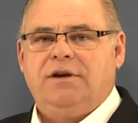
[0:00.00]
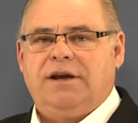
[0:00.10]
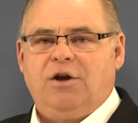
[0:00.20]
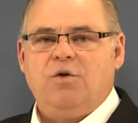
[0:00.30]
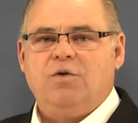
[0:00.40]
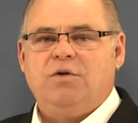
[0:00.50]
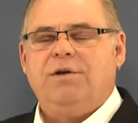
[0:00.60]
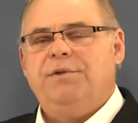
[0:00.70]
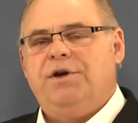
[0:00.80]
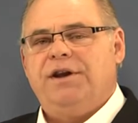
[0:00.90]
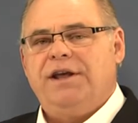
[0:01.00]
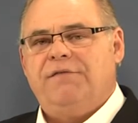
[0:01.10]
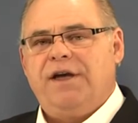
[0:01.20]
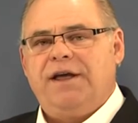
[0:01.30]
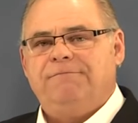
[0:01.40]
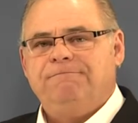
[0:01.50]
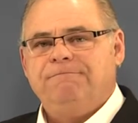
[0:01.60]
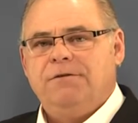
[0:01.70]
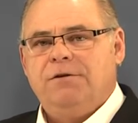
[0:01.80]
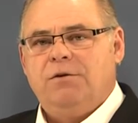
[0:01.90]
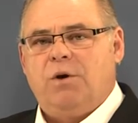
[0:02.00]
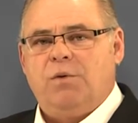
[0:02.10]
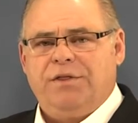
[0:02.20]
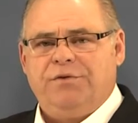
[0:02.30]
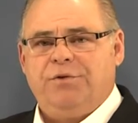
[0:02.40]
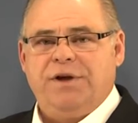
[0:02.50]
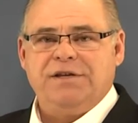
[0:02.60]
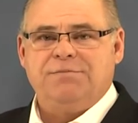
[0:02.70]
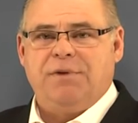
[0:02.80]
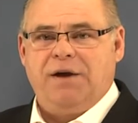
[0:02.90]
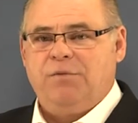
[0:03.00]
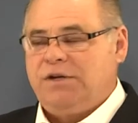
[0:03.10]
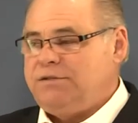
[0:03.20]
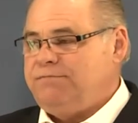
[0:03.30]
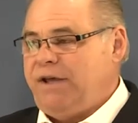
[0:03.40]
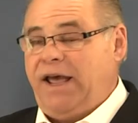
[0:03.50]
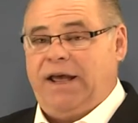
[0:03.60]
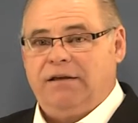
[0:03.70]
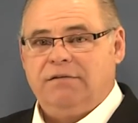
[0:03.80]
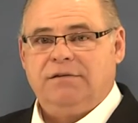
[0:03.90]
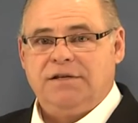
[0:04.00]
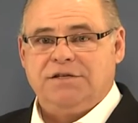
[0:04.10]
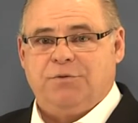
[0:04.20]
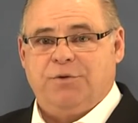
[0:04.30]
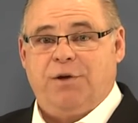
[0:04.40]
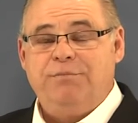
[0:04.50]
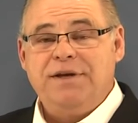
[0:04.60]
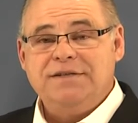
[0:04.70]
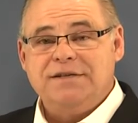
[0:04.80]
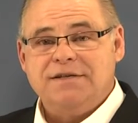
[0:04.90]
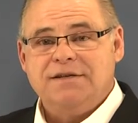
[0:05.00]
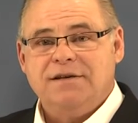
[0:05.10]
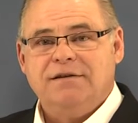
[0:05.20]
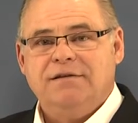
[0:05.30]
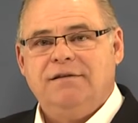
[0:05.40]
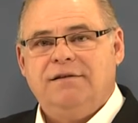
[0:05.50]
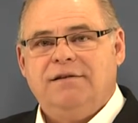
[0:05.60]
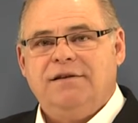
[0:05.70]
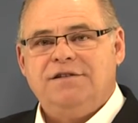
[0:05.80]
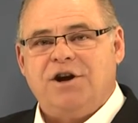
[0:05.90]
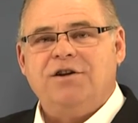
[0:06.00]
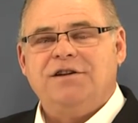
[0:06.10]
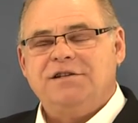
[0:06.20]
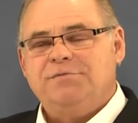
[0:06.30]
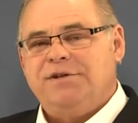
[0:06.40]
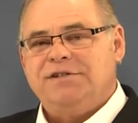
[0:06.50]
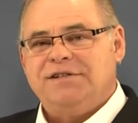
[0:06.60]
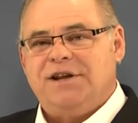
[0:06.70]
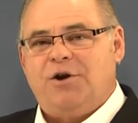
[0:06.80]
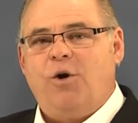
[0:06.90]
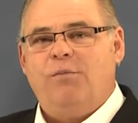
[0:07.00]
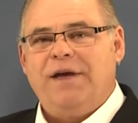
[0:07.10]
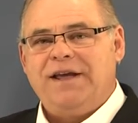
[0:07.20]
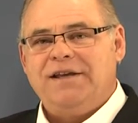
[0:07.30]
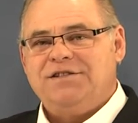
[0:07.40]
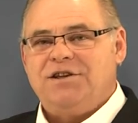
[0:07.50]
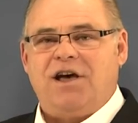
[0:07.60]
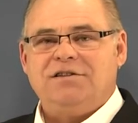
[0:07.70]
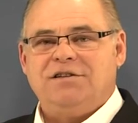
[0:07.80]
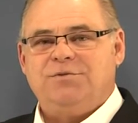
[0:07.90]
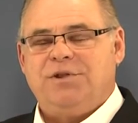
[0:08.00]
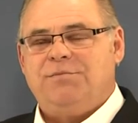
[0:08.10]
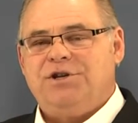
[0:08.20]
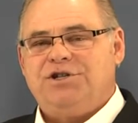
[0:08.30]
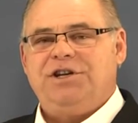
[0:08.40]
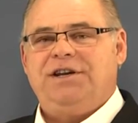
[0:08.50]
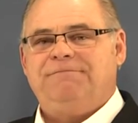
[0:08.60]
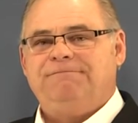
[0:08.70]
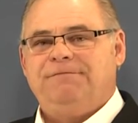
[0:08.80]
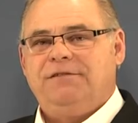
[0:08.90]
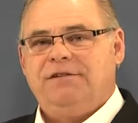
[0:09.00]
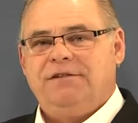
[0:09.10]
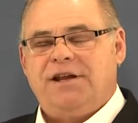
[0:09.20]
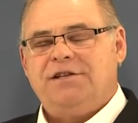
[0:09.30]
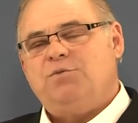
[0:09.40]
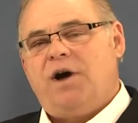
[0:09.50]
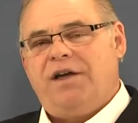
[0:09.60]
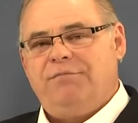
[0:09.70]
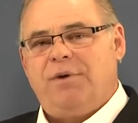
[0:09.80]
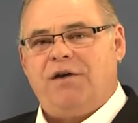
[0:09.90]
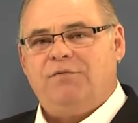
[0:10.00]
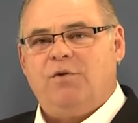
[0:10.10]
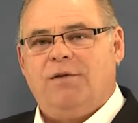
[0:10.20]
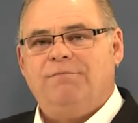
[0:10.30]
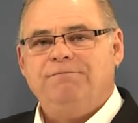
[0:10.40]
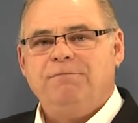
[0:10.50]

at a local community event. What went through his mind was, hey, this is a real business. He started his business at home making sausage with a machine that his wife bought for him.